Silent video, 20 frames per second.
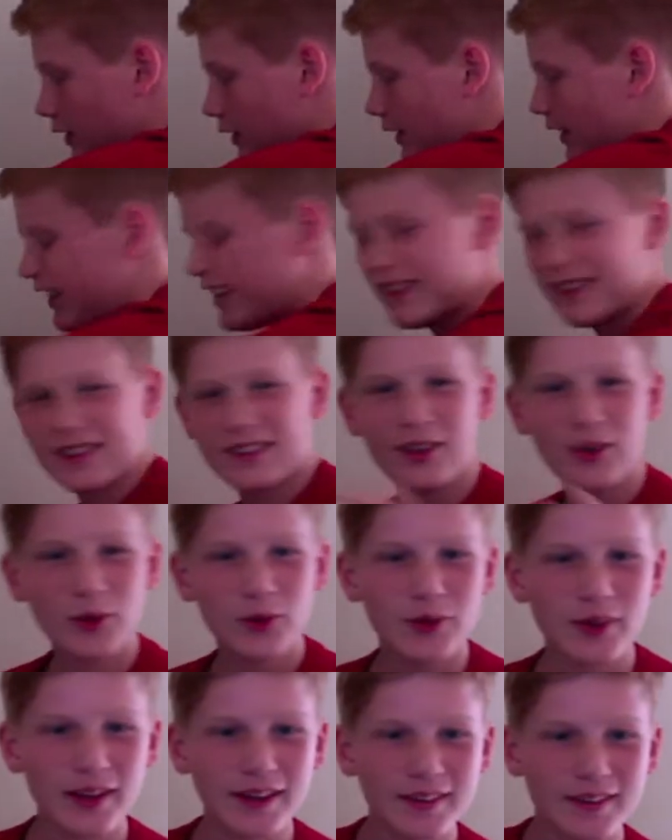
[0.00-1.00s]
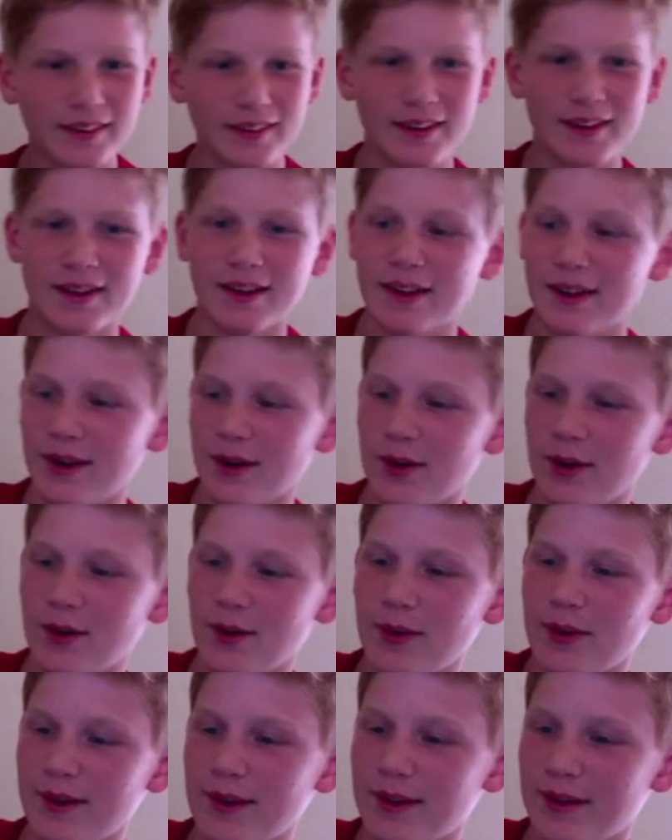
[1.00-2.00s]
It's so crazy.
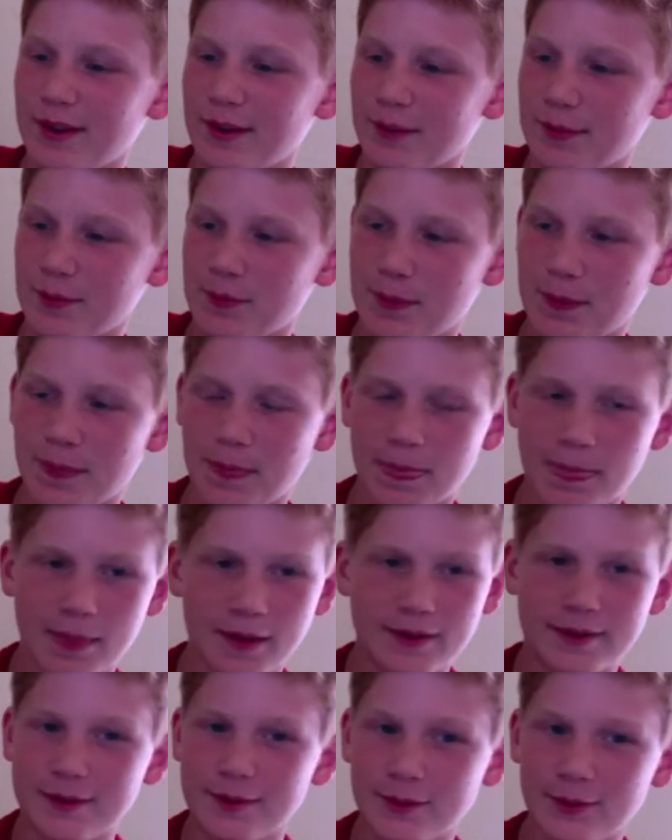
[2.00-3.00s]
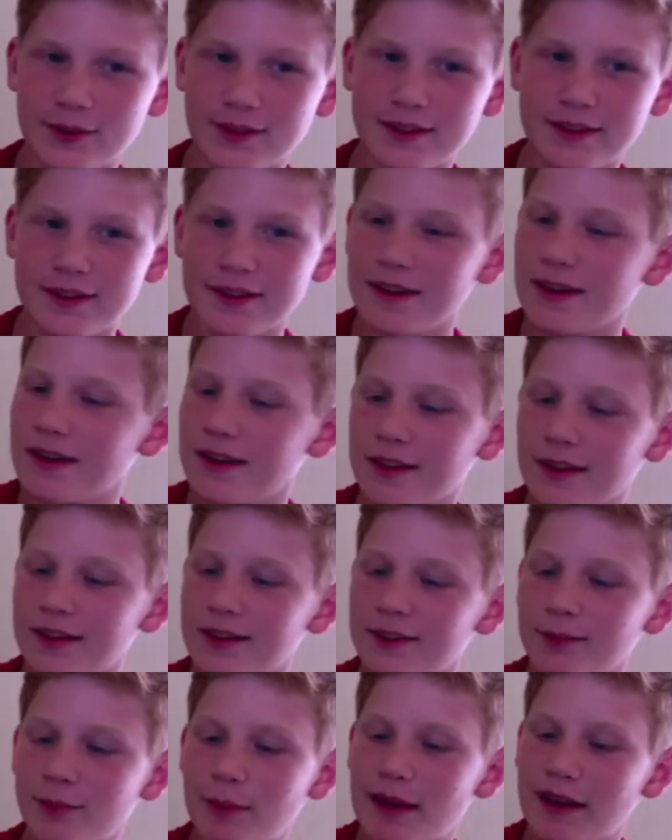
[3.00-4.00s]
You wouldn't
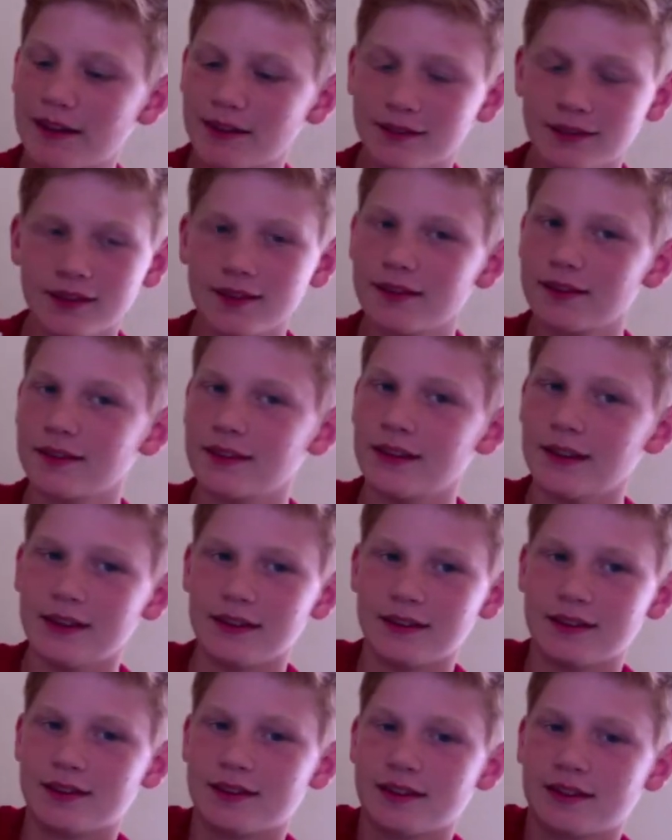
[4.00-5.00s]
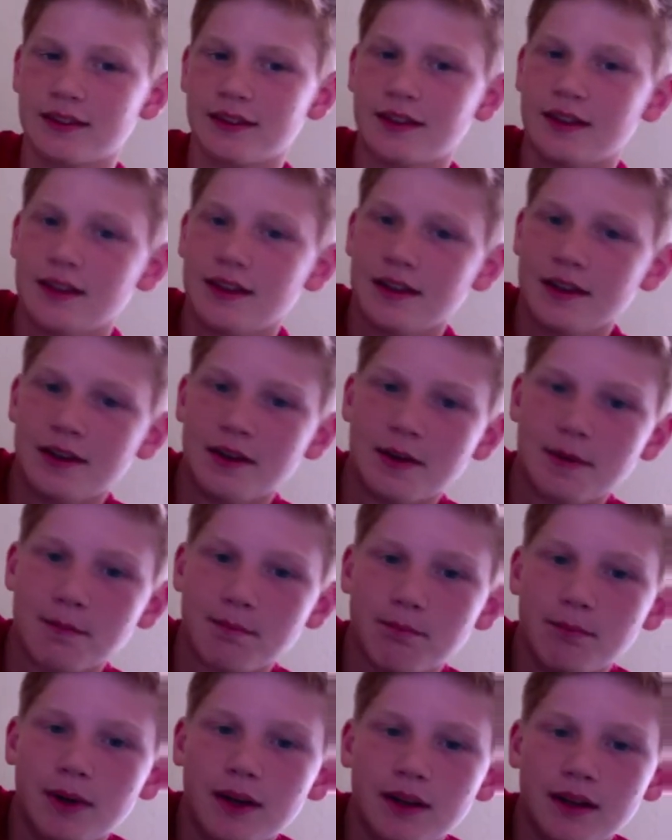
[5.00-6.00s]
expect this,
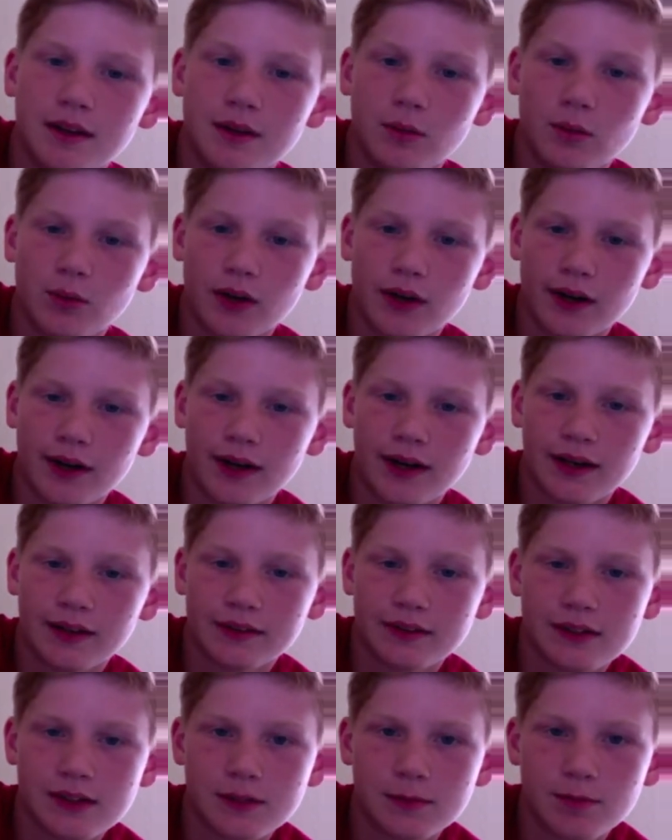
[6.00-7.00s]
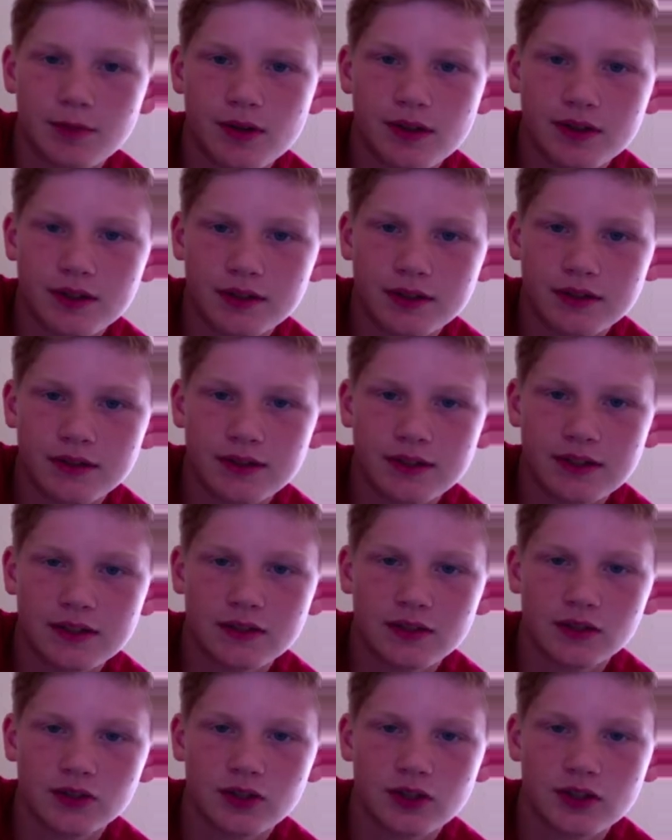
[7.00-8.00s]
but where I got these. But these
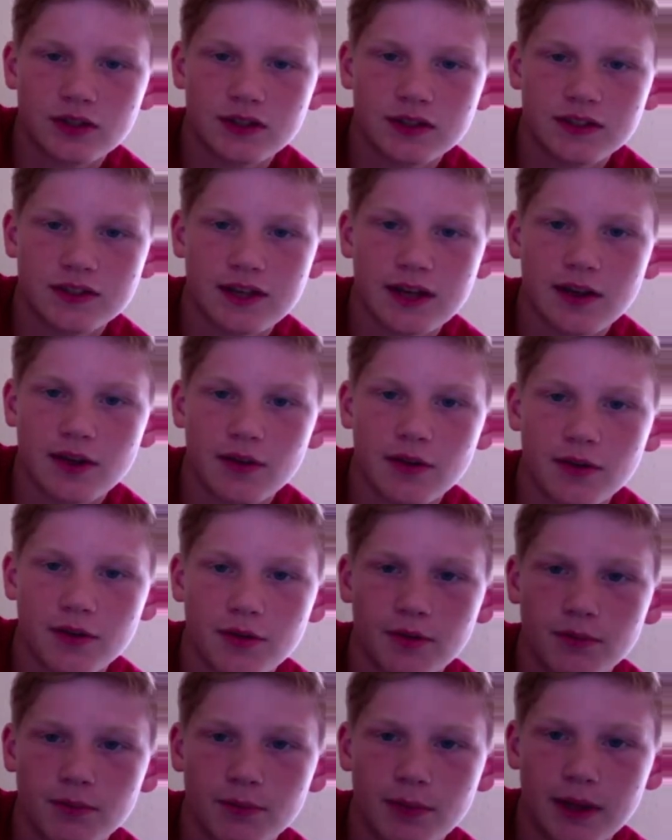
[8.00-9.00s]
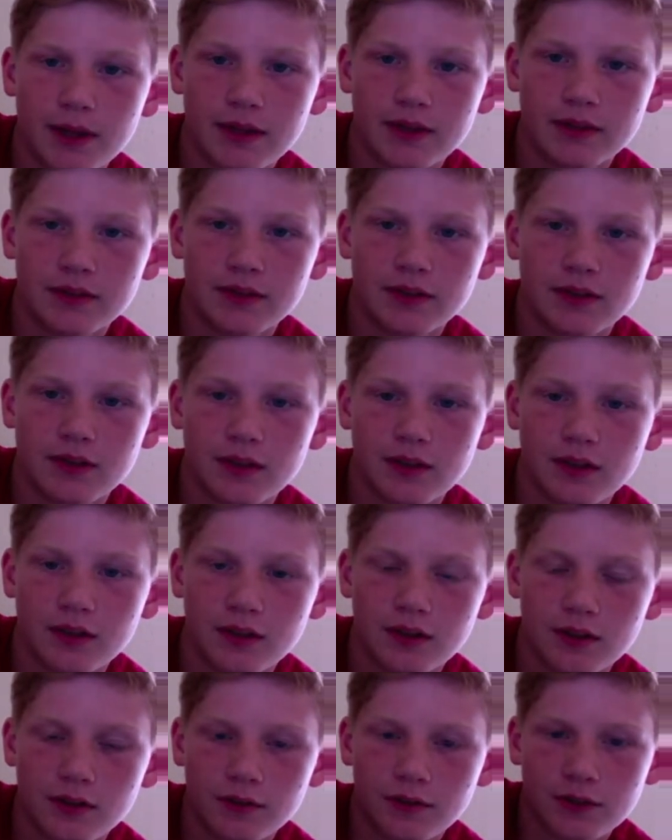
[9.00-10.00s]
are just South Bend
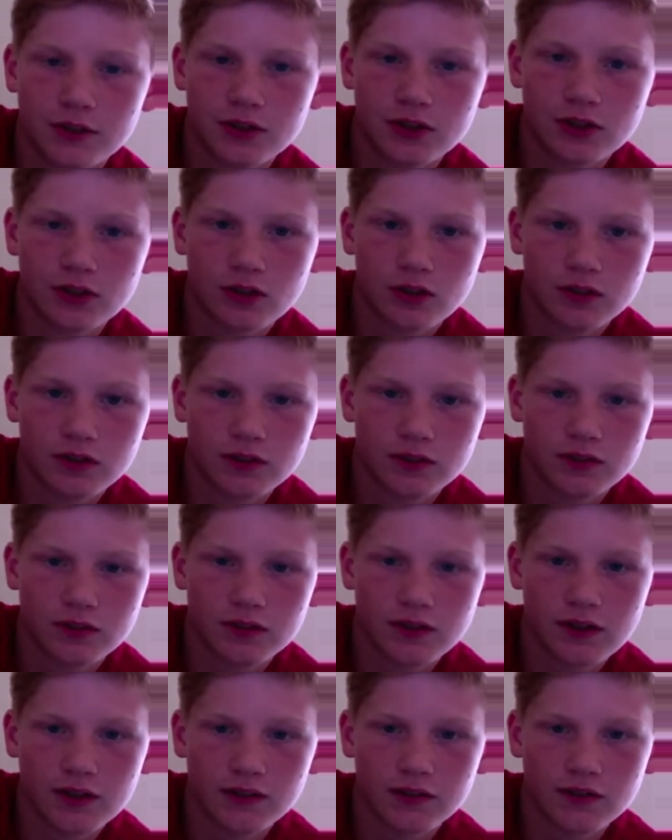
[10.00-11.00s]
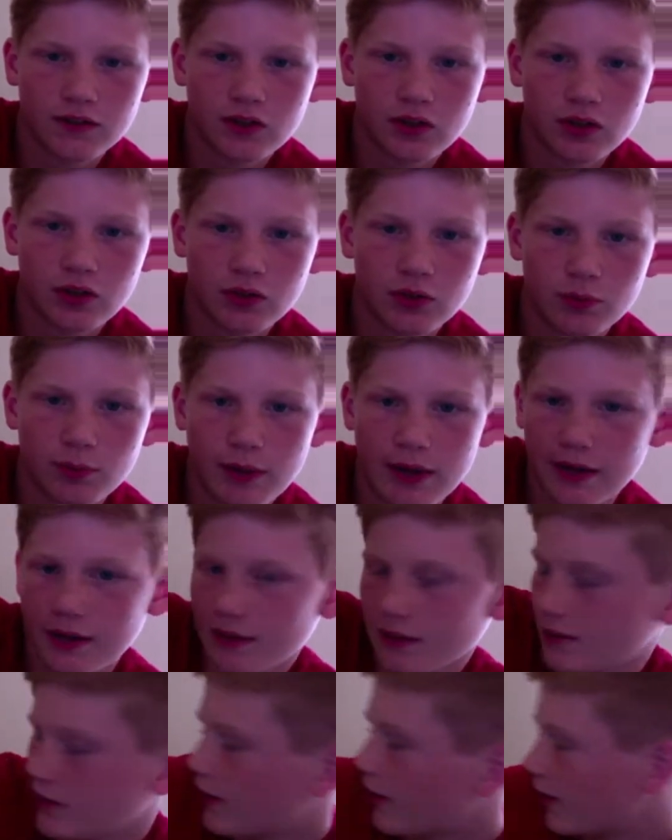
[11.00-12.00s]
fishing hooks, size 2, pack
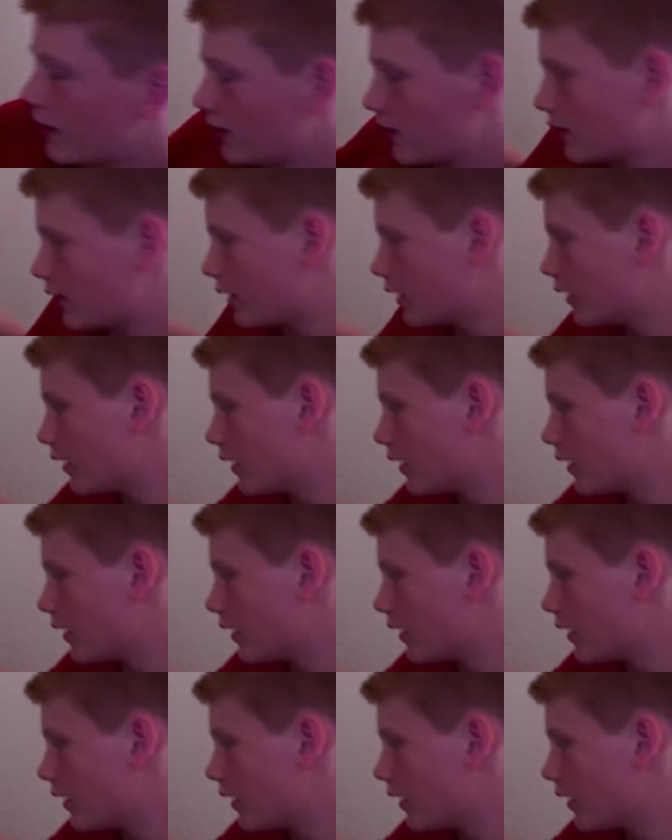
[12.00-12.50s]
of 10.